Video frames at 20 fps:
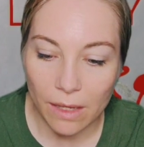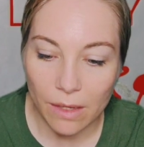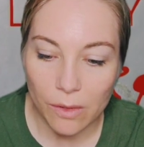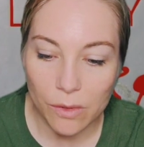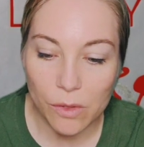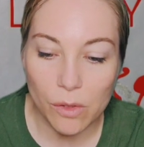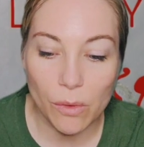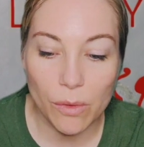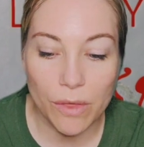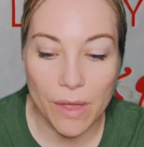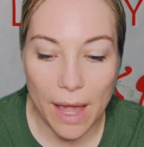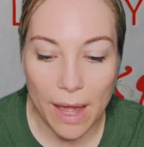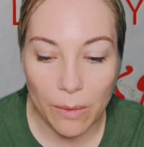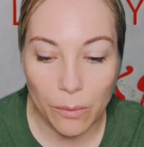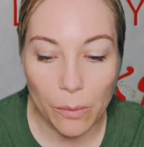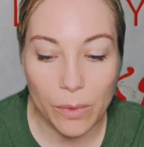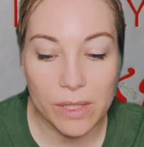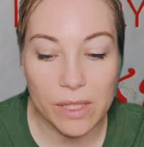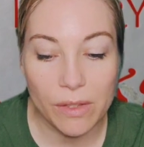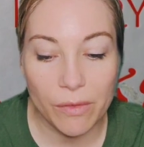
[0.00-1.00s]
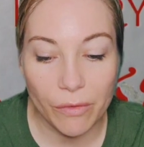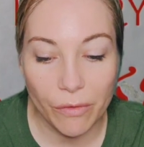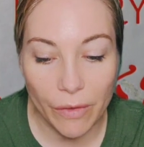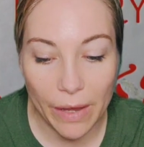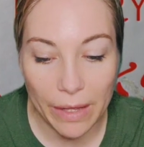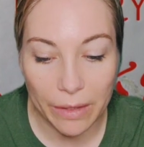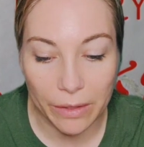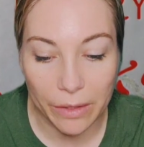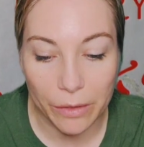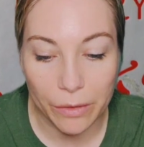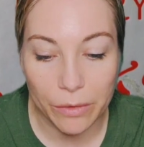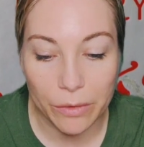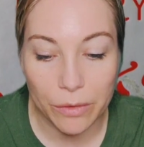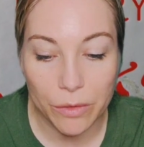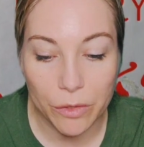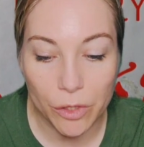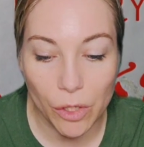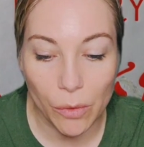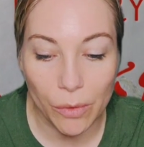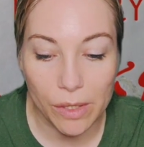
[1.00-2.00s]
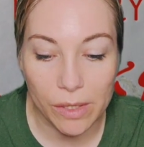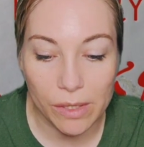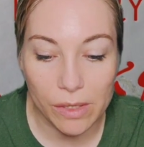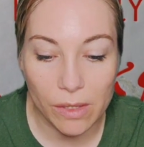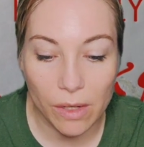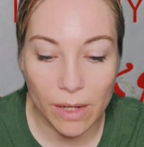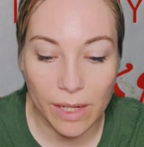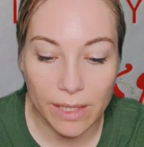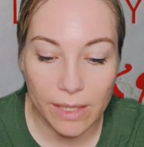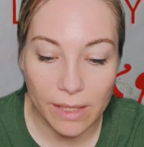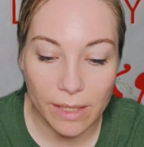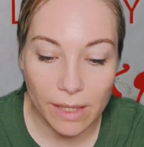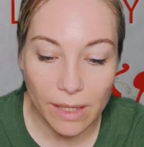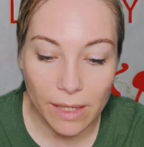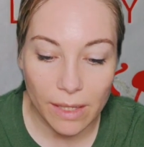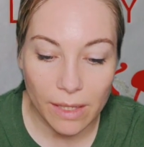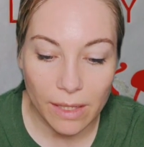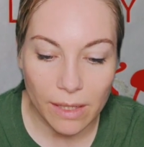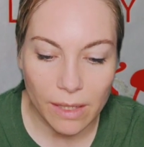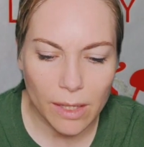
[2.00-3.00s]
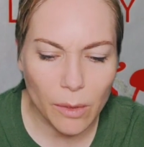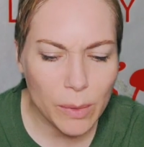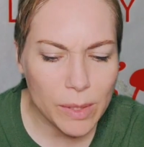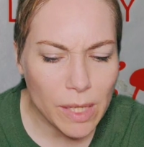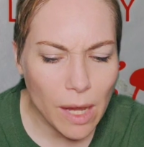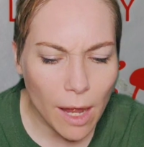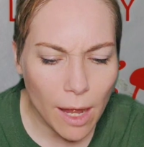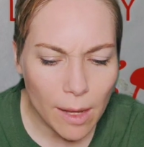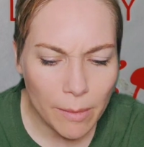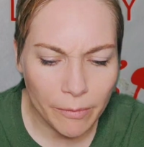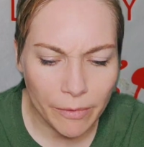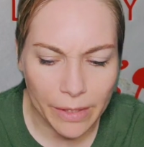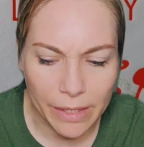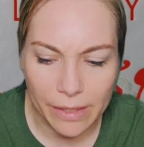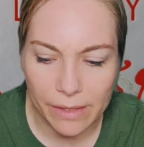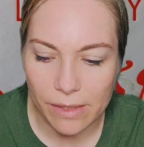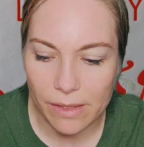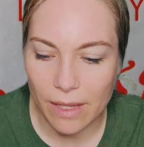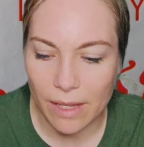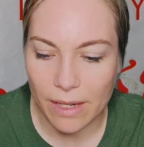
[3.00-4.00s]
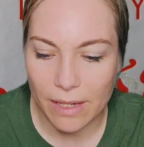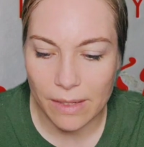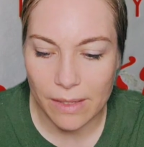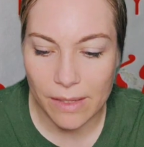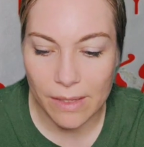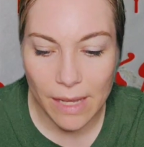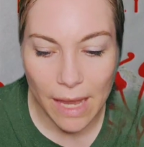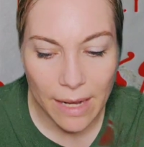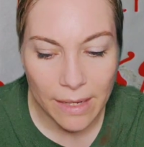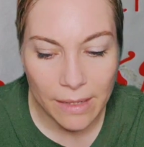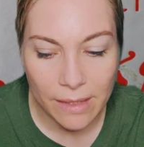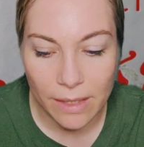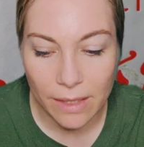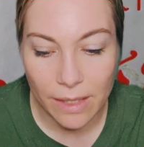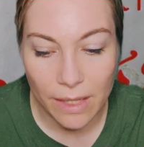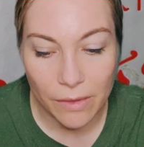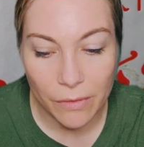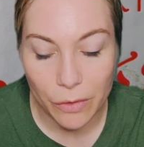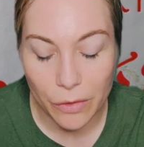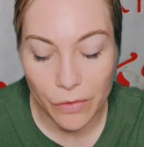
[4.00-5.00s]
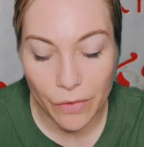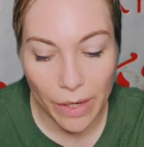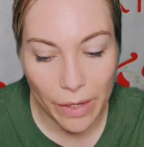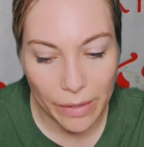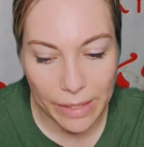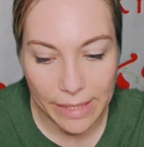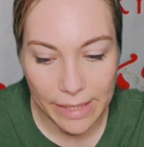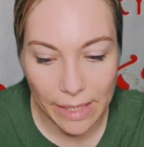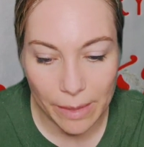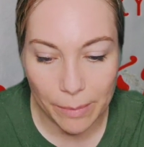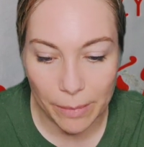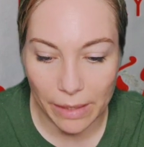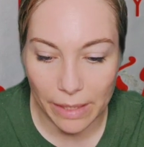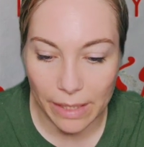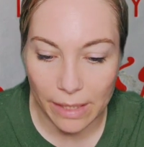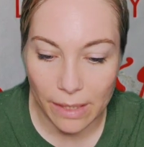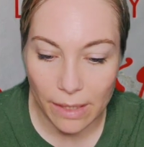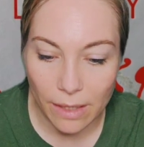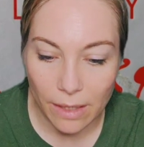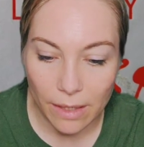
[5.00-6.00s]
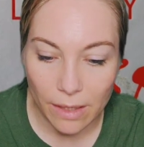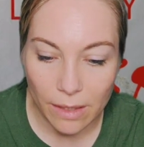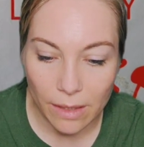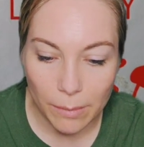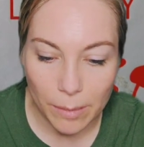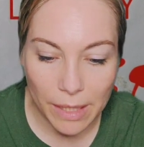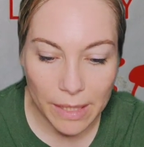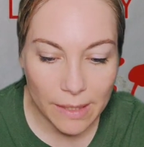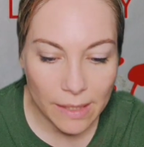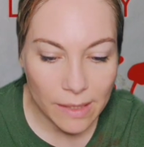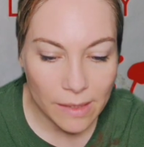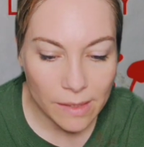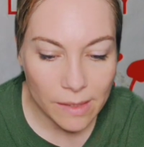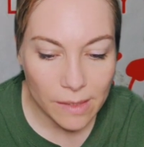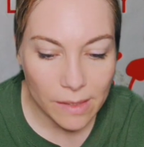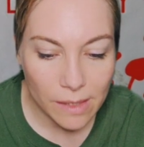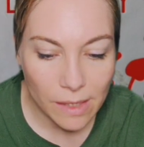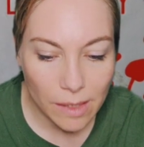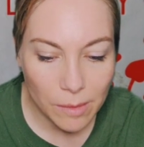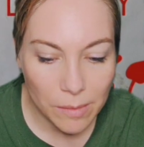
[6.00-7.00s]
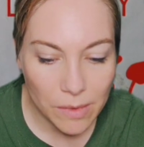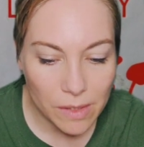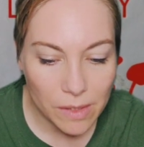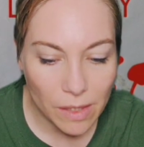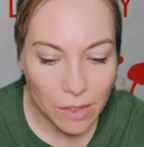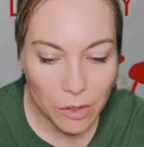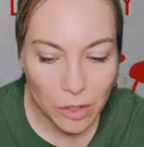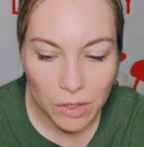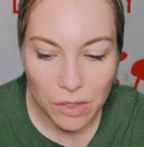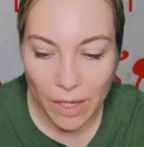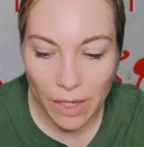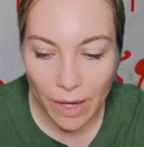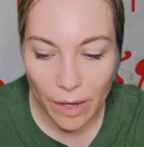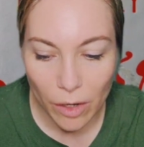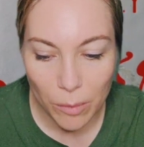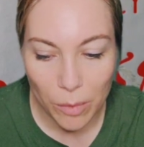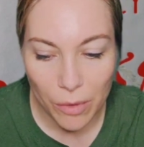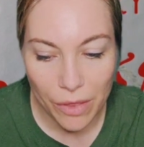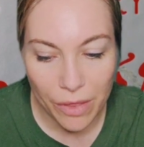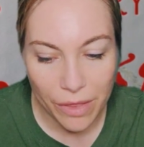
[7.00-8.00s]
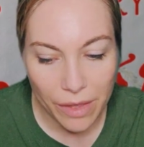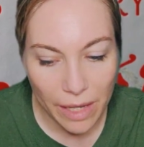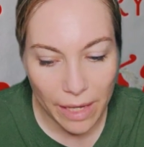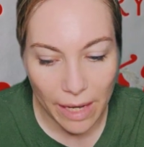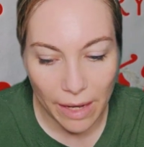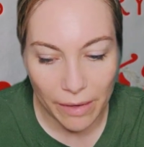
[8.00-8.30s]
So that was the failure, Jonas thought. It was obvious that it saddened the giver very deeply, but it didn't seem such a terrible thing